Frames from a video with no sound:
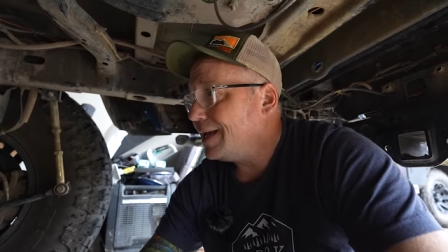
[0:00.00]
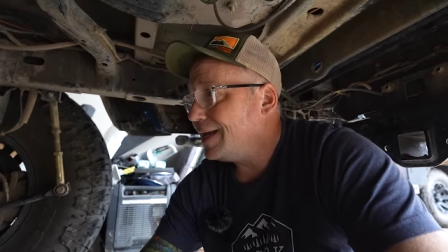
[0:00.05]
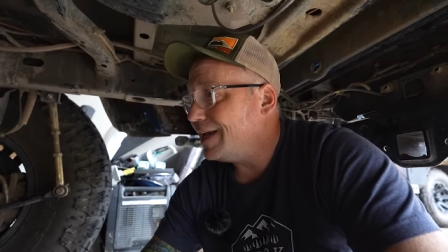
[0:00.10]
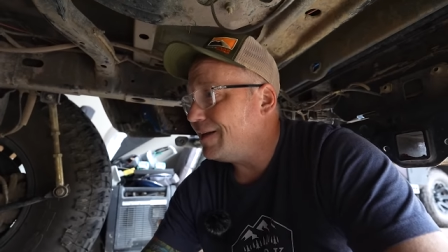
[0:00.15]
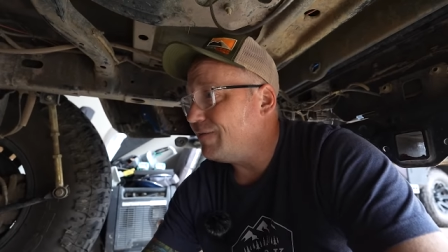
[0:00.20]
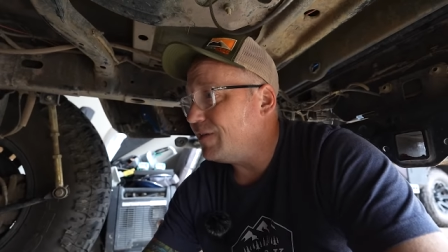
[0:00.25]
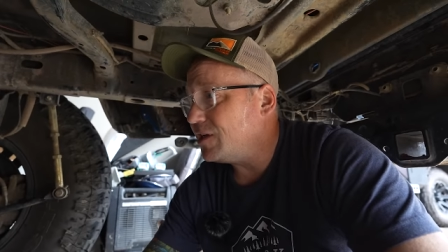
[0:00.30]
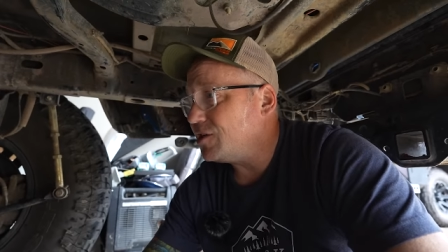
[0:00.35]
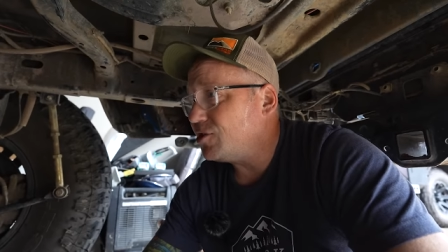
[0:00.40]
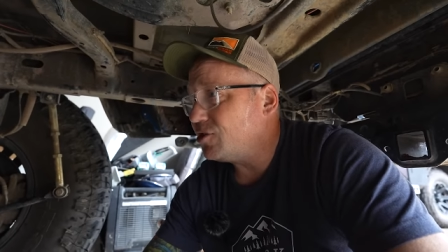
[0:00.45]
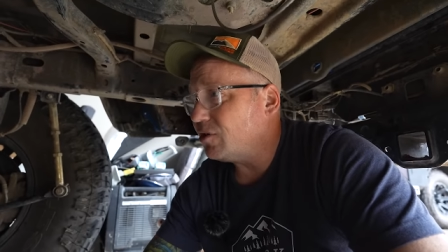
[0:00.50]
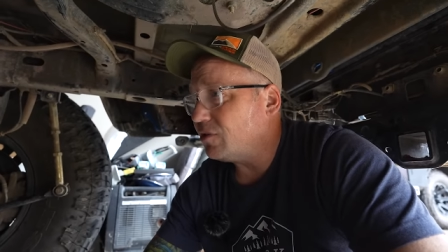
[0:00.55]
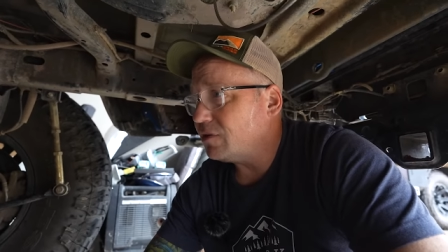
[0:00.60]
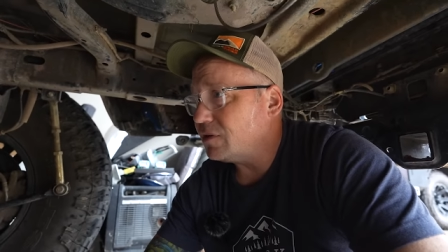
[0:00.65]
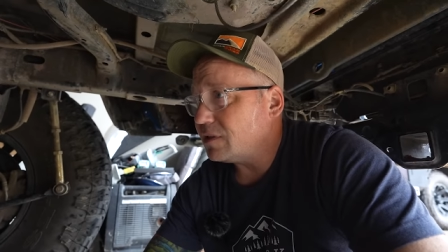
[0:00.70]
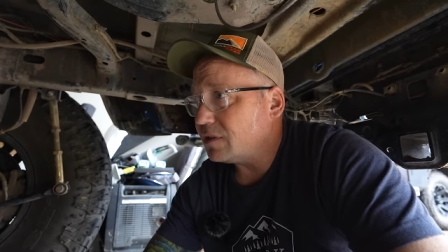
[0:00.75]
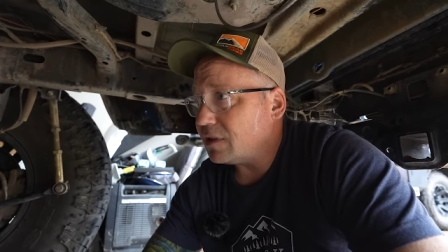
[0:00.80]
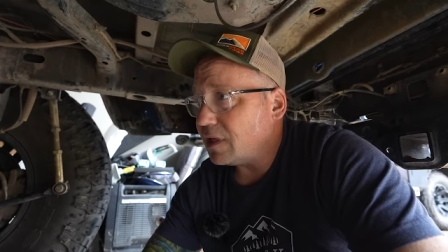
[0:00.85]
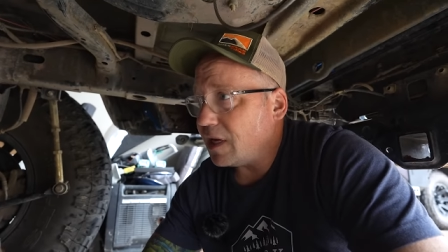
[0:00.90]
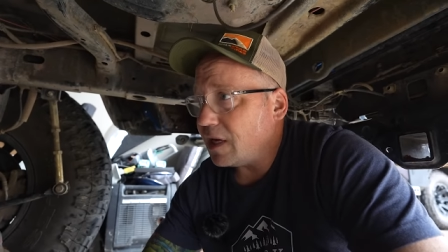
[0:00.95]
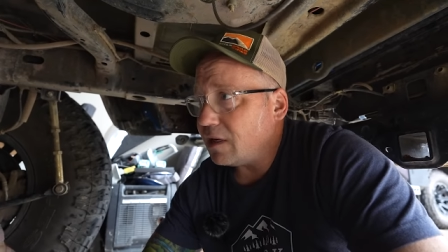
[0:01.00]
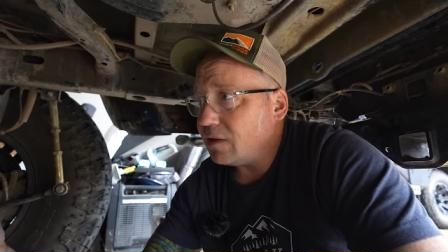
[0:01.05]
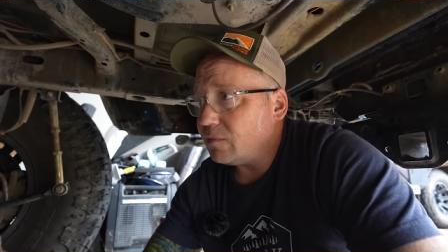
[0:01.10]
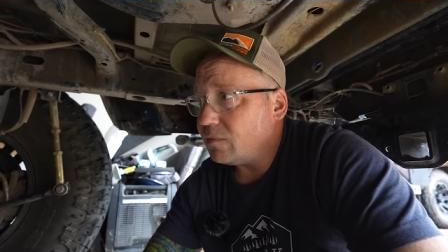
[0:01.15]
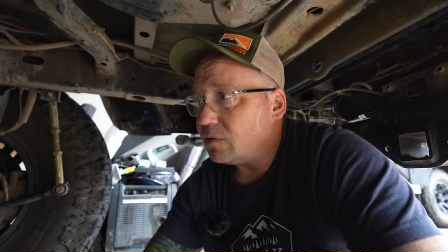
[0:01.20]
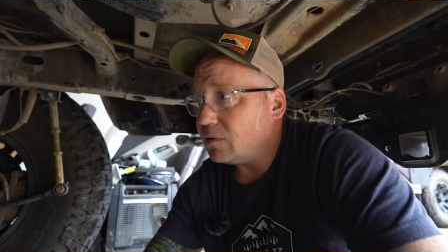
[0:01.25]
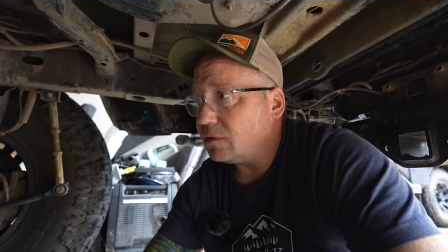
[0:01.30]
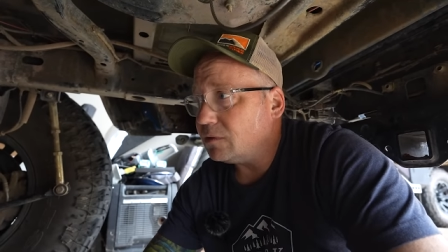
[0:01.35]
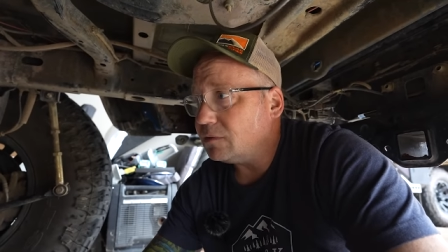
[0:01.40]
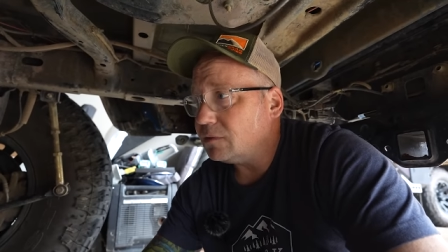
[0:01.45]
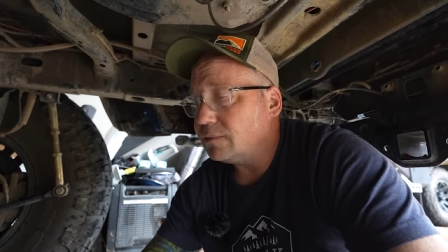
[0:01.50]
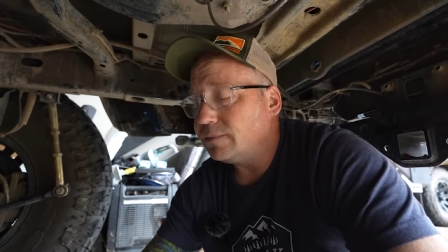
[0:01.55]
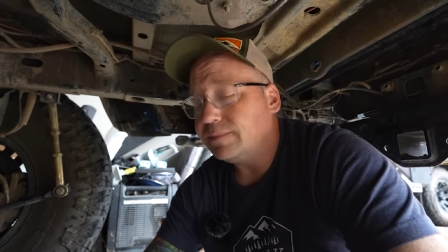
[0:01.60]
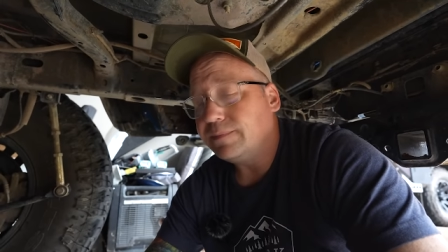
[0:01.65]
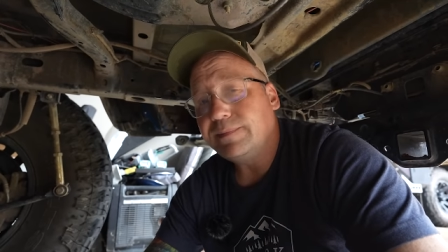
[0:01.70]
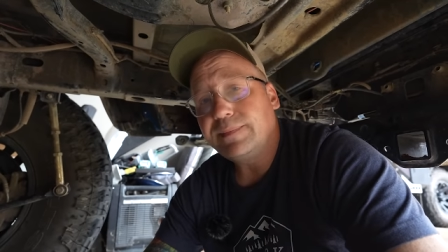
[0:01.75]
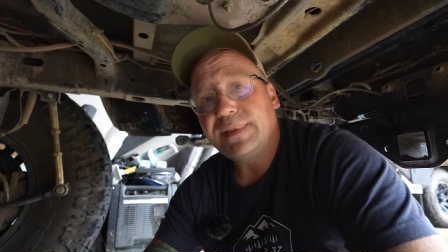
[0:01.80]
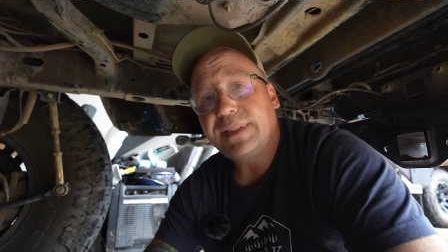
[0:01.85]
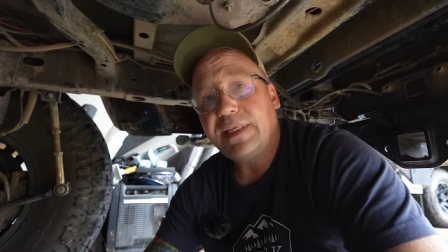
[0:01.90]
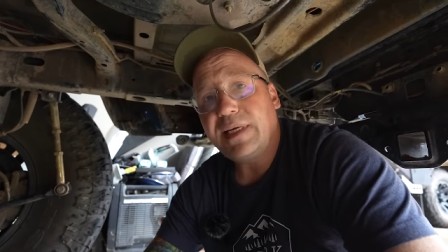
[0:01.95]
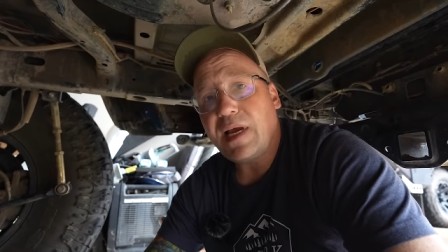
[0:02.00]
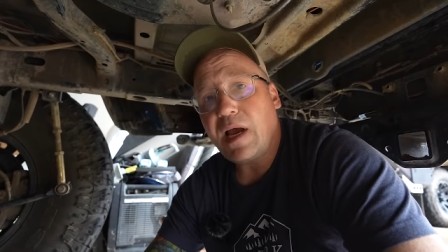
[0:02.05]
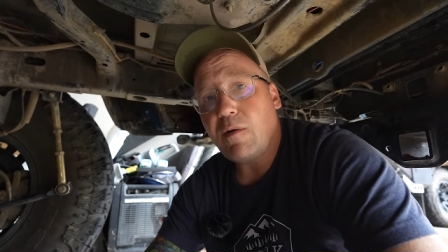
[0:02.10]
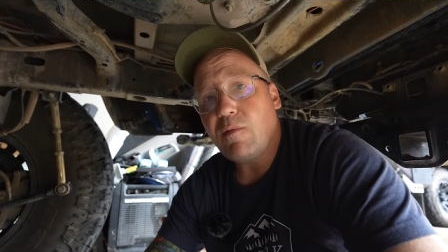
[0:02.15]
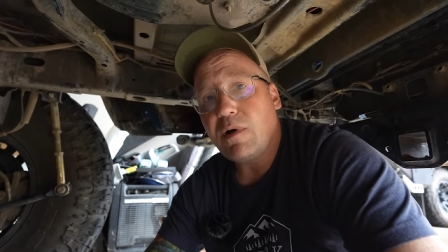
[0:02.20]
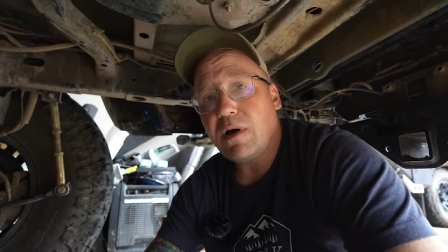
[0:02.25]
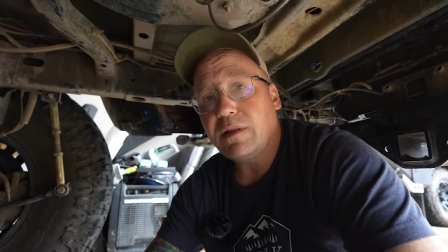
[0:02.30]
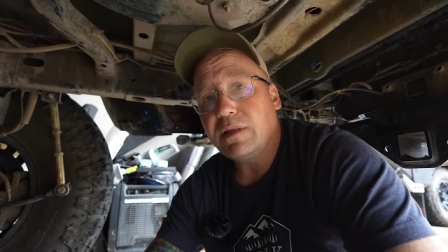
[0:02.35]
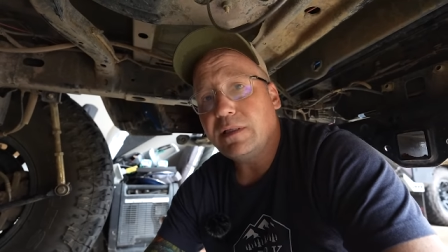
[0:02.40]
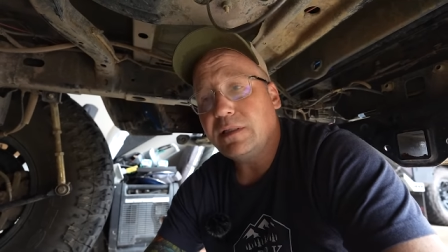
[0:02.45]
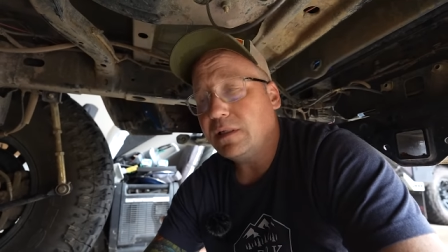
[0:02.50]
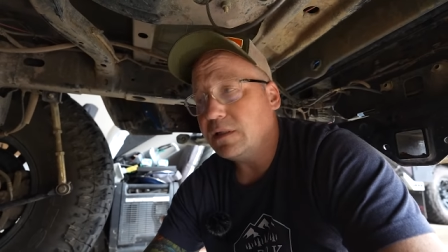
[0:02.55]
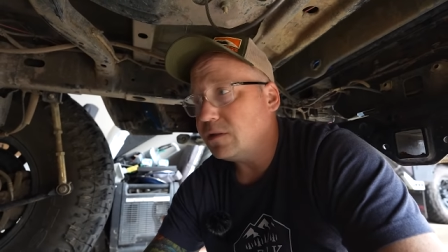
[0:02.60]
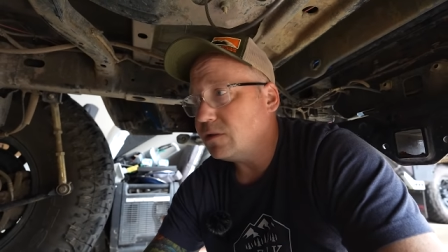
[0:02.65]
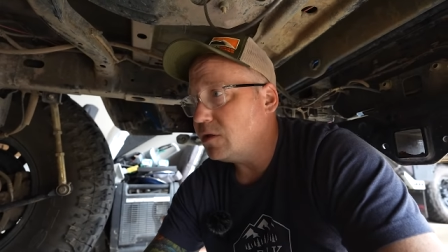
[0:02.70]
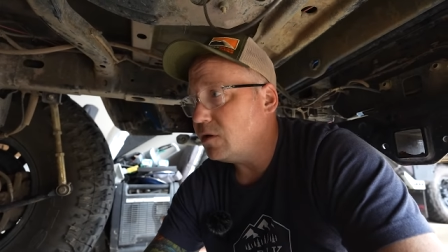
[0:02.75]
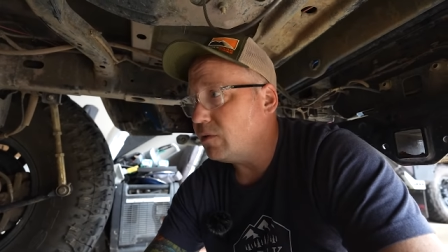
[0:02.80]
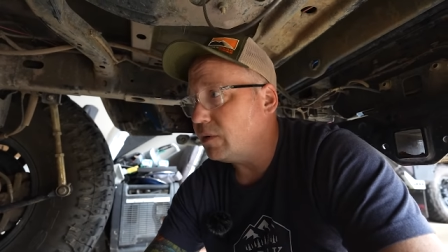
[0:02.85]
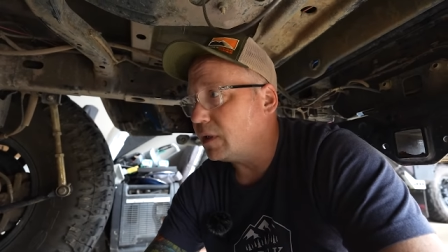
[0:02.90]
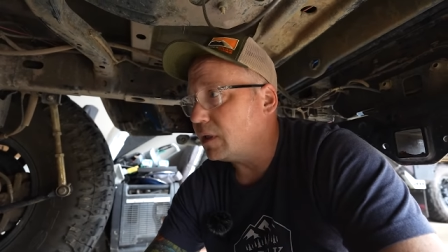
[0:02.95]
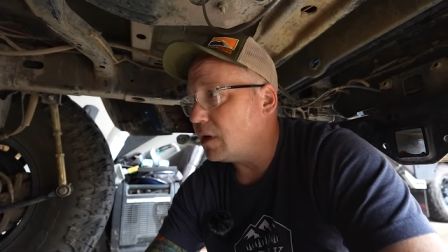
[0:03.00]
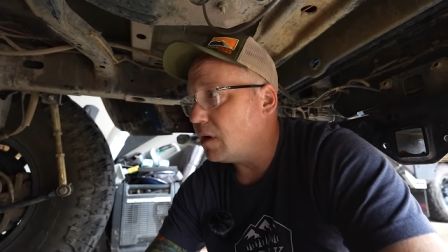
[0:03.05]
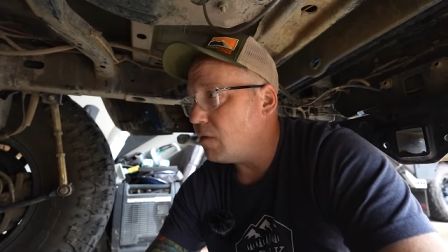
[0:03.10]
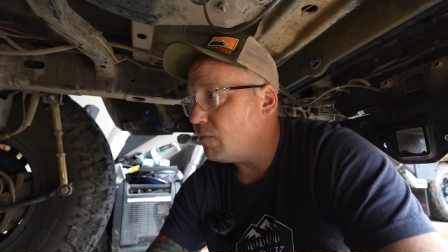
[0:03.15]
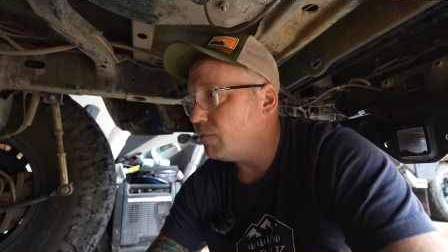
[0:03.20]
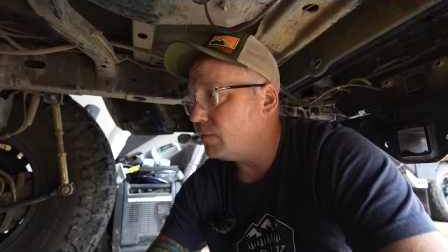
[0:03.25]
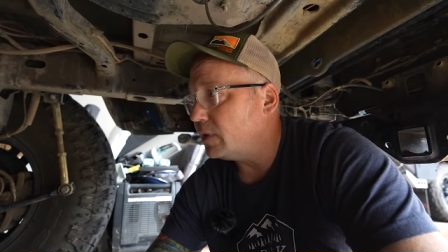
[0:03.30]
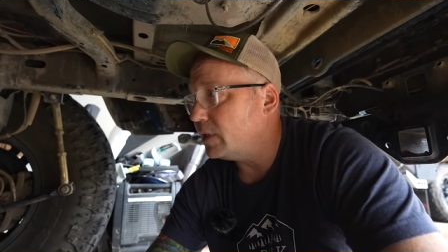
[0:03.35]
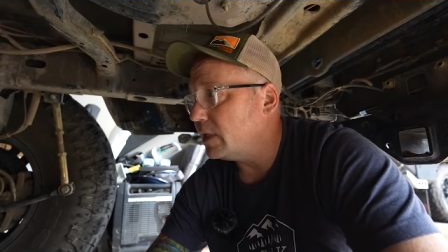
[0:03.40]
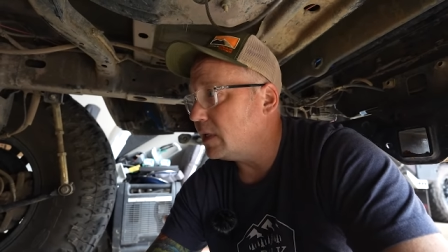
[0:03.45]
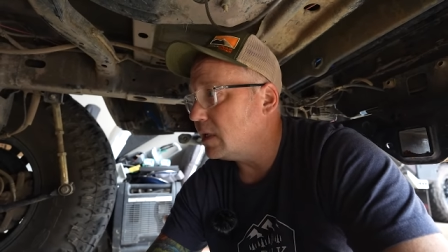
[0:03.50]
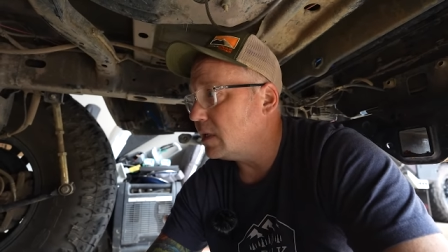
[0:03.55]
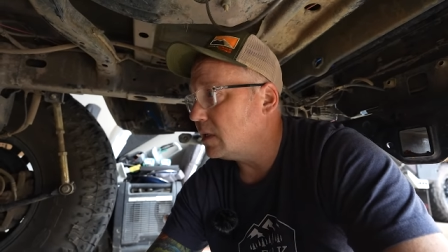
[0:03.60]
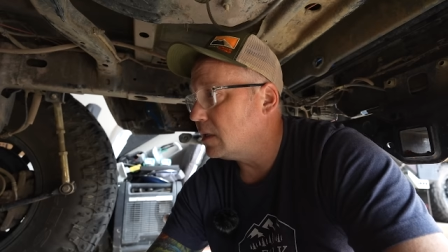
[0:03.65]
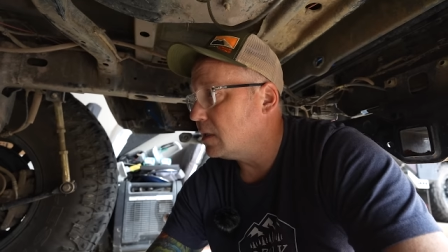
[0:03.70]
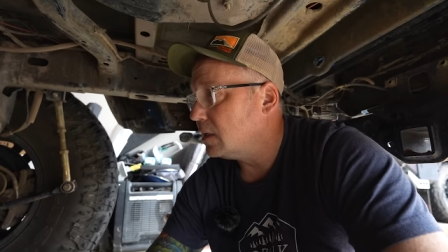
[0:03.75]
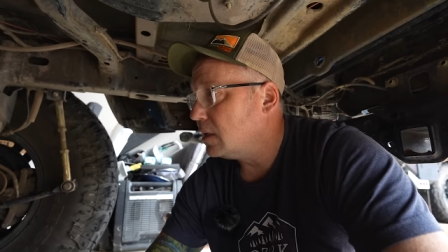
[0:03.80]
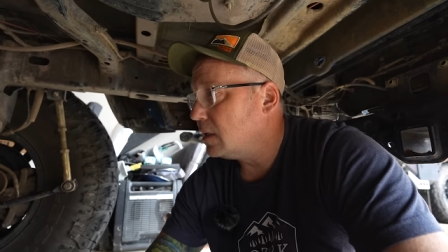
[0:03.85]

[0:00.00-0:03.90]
adventures, and we'll see how well this is doing. Hopefully,